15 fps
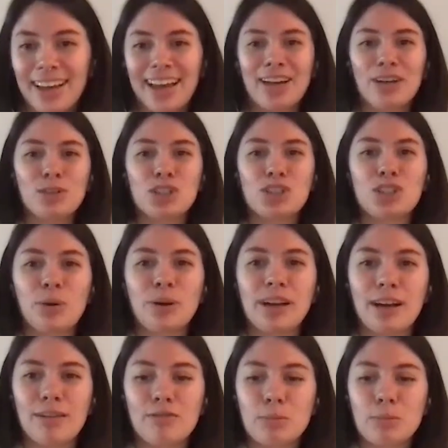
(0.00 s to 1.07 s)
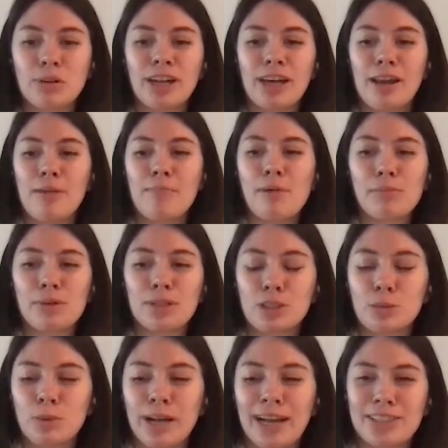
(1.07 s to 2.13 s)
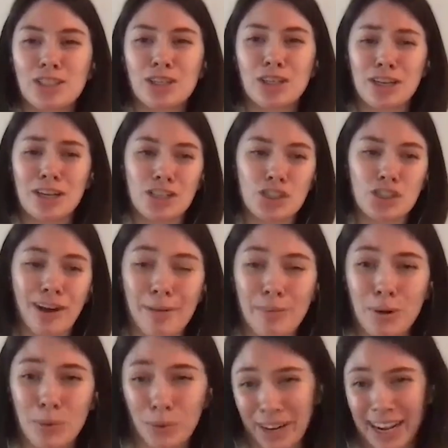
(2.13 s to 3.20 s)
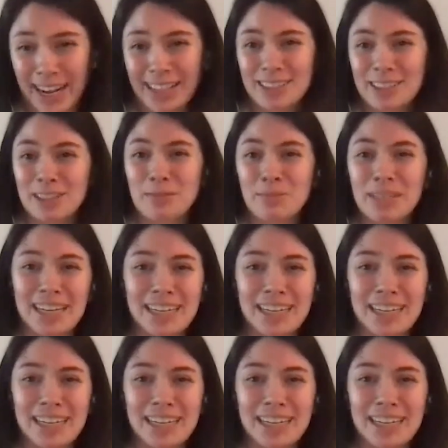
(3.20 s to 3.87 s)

and it was so uncomfortable. And I remember someone asked her to describe an orgasm,